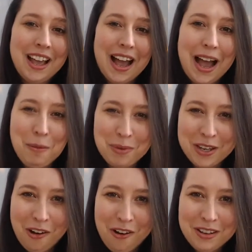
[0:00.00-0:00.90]
And
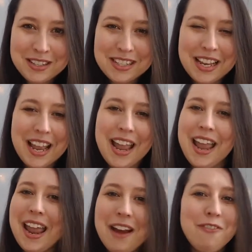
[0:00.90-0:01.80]
because
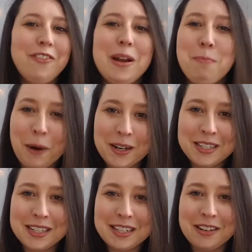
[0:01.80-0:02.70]
every
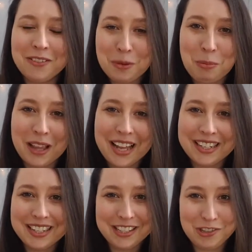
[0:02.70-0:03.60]
person on the
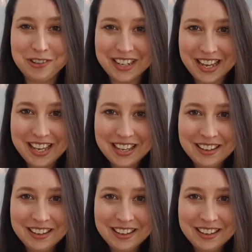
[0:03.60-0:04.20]
planet is unique,